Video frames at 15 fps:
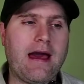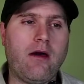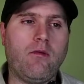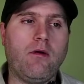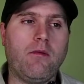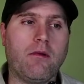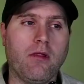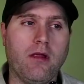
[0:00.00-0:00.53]

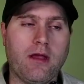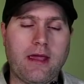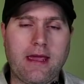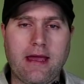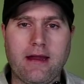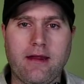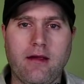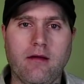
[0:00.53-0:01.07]
what we're looking
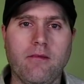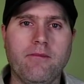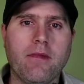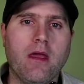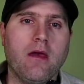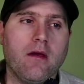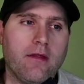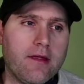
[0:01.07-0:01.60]
at here.
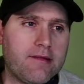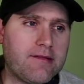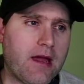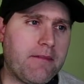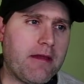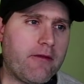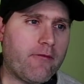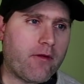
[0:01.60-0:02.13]
This
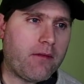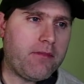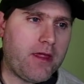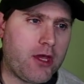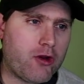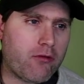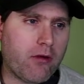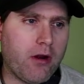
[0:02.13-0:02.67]
coming from
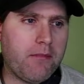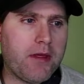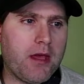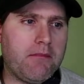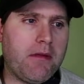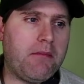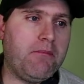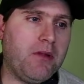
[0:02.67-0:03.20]
the
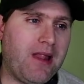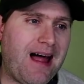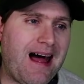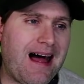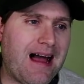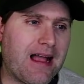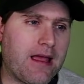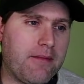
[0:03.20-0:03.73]
Chromium
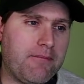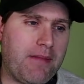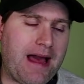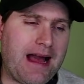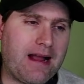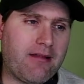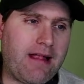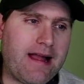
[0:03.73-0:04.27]
blog
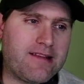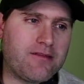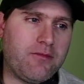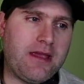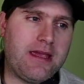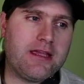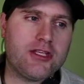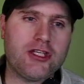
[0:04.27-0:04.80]
back last
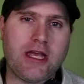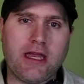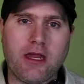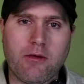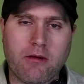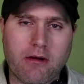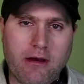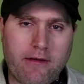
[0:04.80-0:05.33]
week,
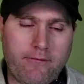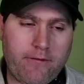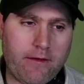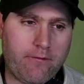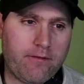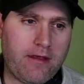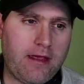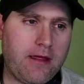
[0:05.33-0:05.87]
January
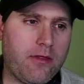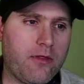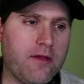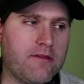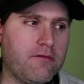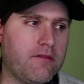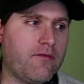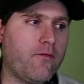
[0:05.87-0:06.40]
15th.
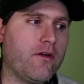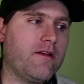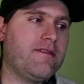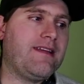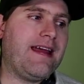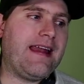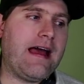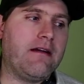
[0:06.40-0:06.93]
This was first
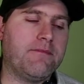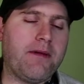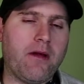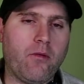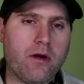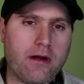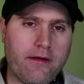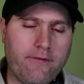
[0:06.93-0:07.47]
sent out by
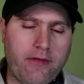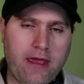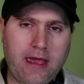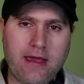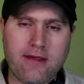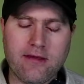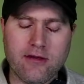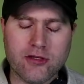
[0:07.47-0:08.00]
one of
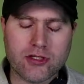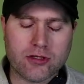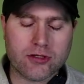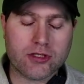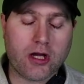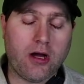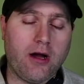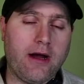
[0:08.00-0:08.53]
the
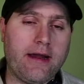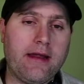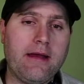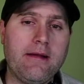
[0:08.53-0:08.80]
users on